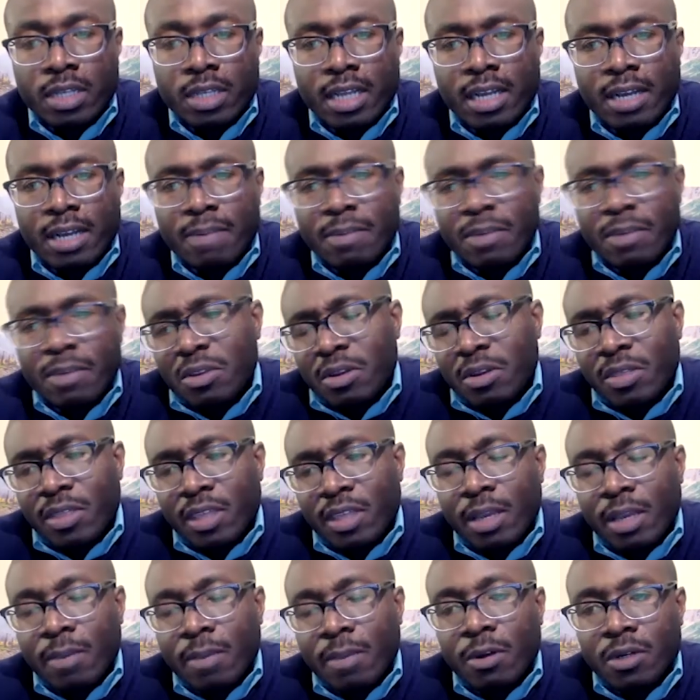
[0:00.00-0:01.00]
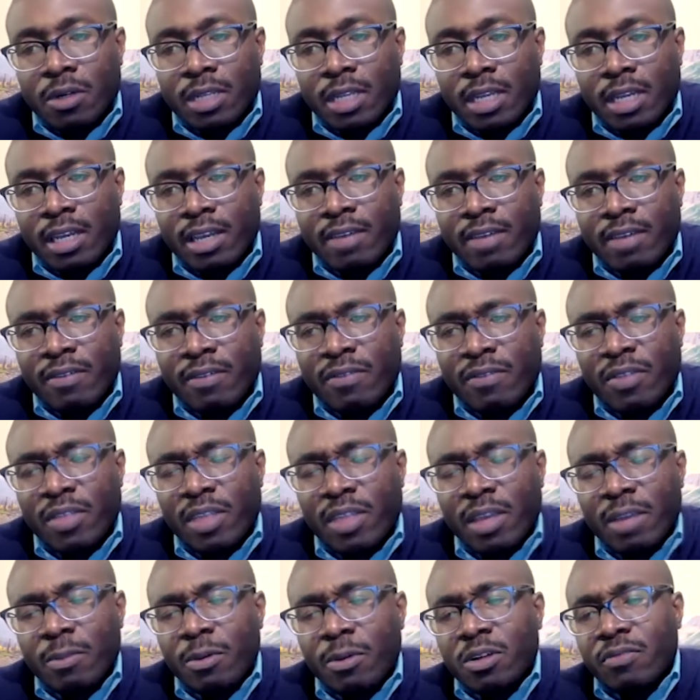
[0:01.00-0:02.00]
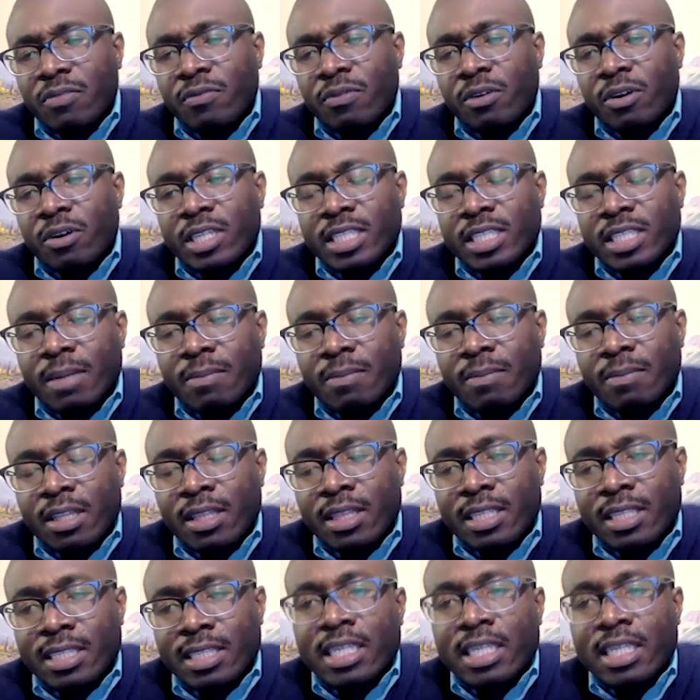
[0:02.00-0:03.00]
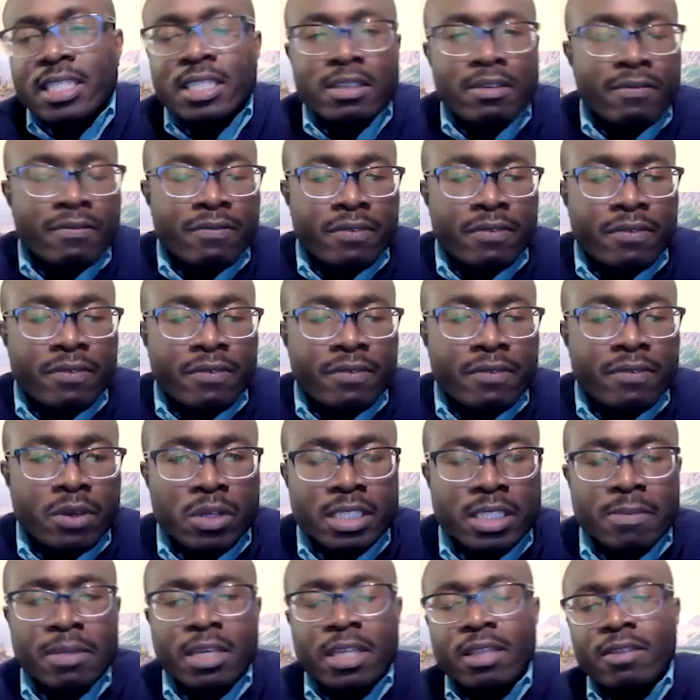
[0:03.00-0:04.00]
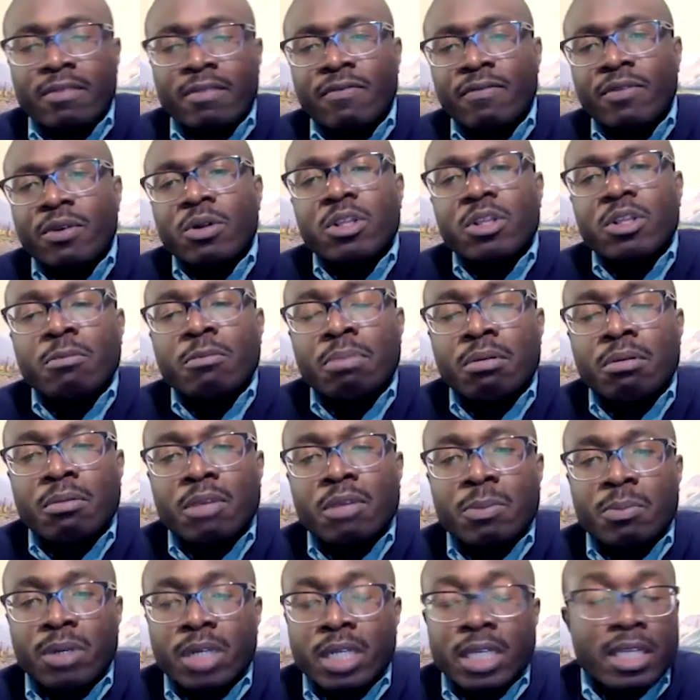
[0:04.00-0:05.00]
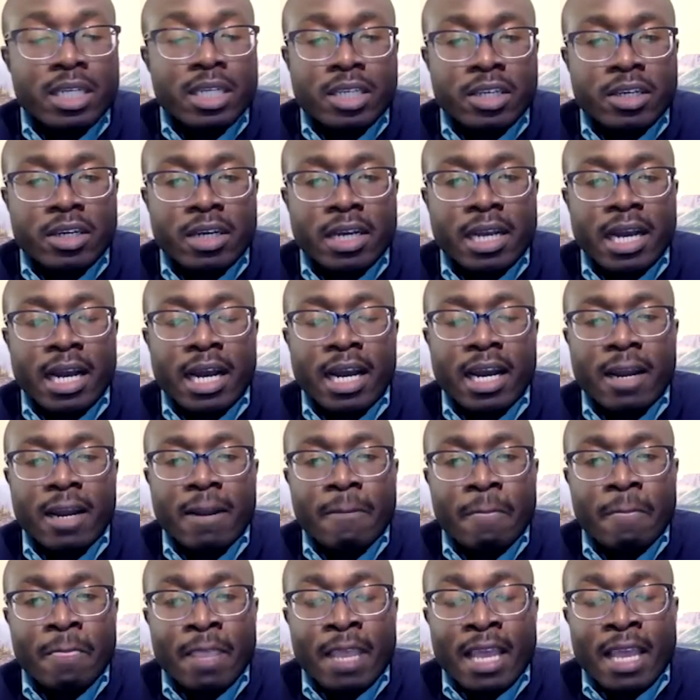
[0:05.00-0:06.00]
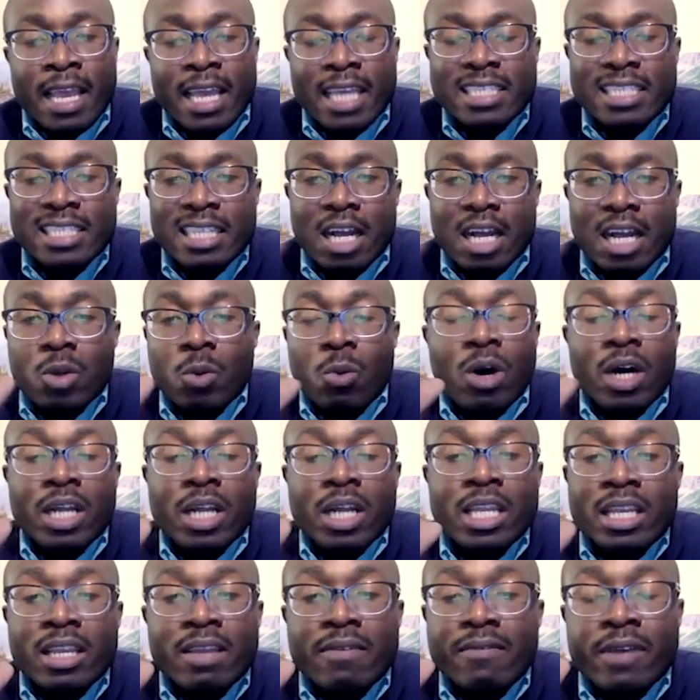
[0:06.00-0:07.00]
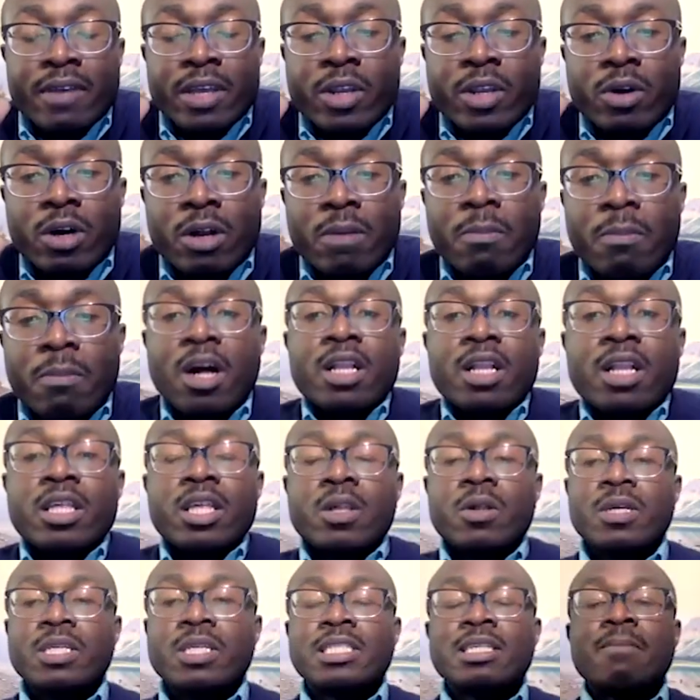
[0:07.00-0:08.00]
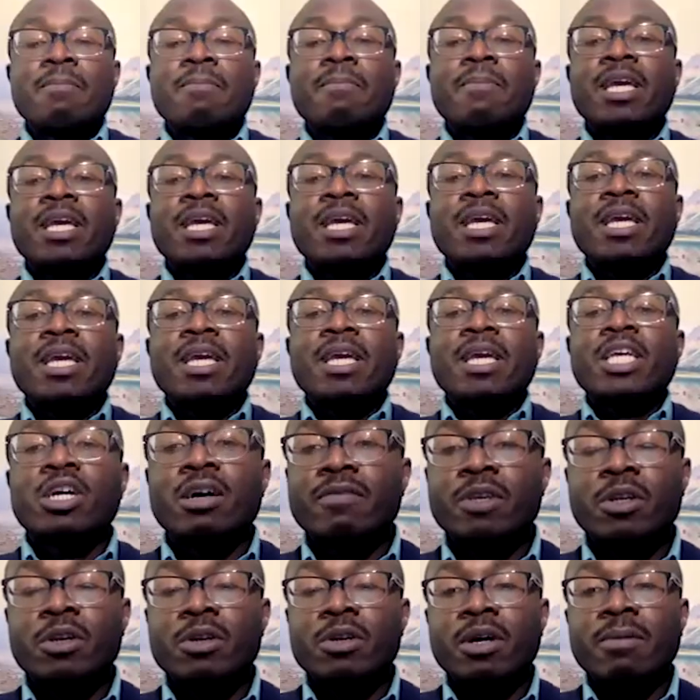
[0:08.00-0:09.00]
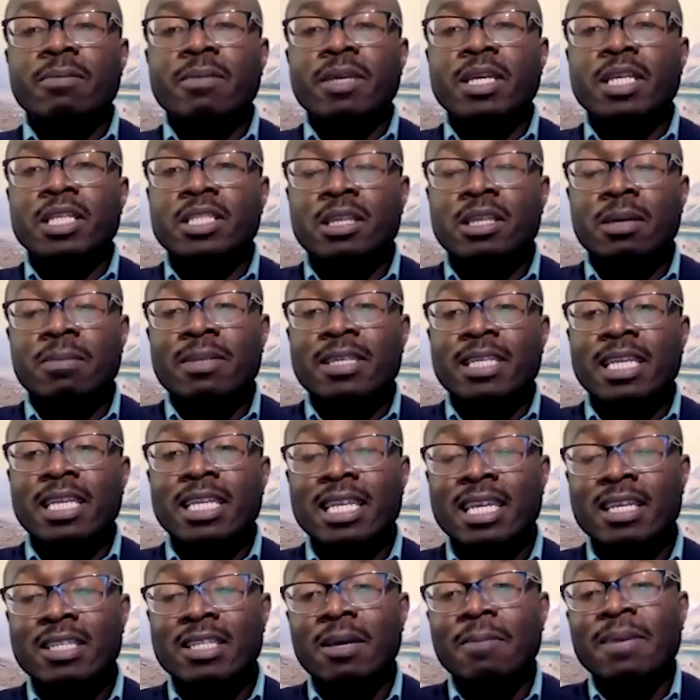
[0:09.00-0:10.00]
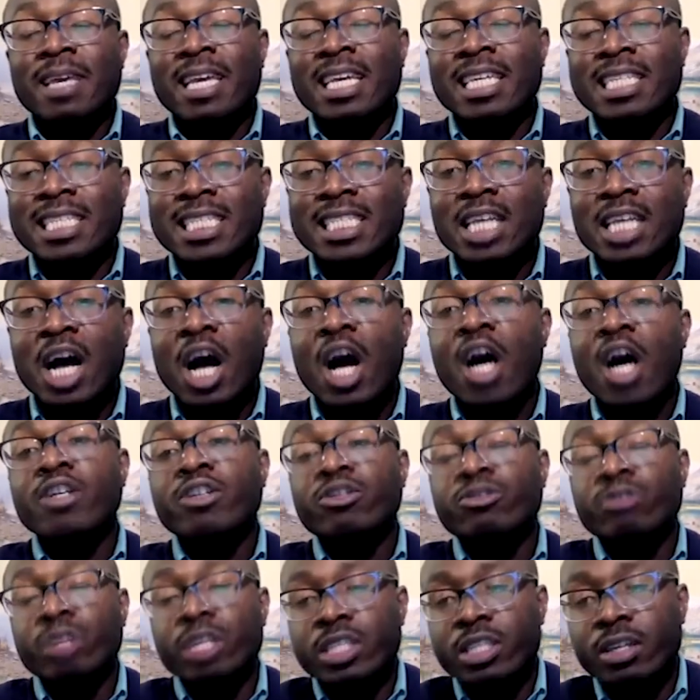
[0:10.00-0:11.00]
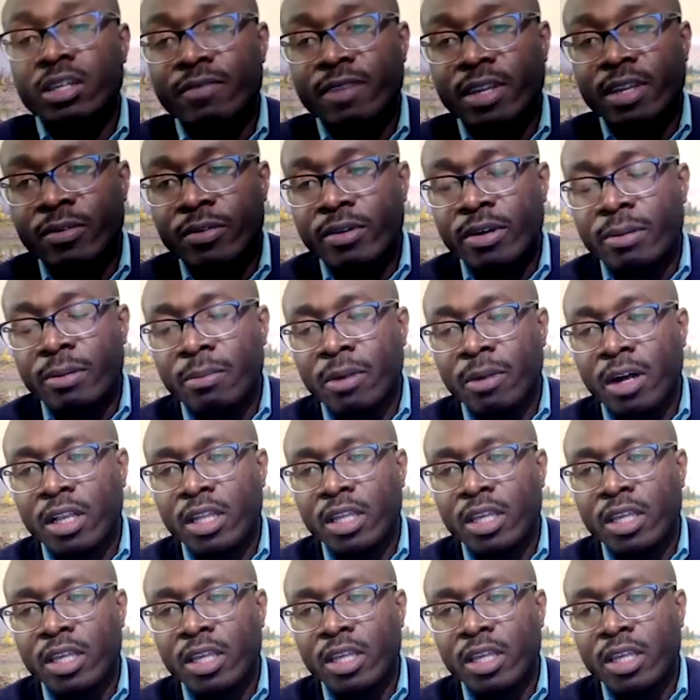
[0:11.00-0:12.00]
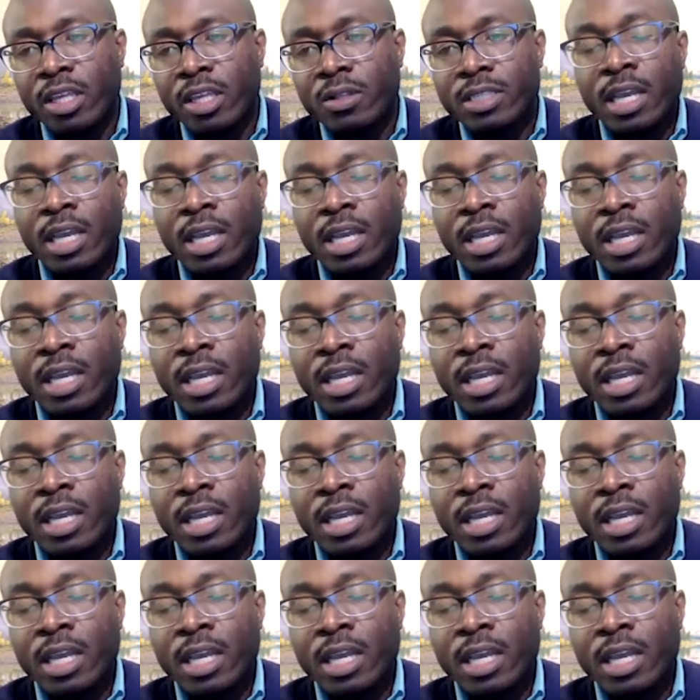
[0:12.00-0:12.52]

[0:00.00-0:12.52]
Um, you know, you think about uh, if you think about, it, for example, in the sense of fuels. I mean, the fuel you put, you put into your car, it's not one individual molecule. It's a mixture of, you know, I mean, some in some cases, hundreds of different molecules.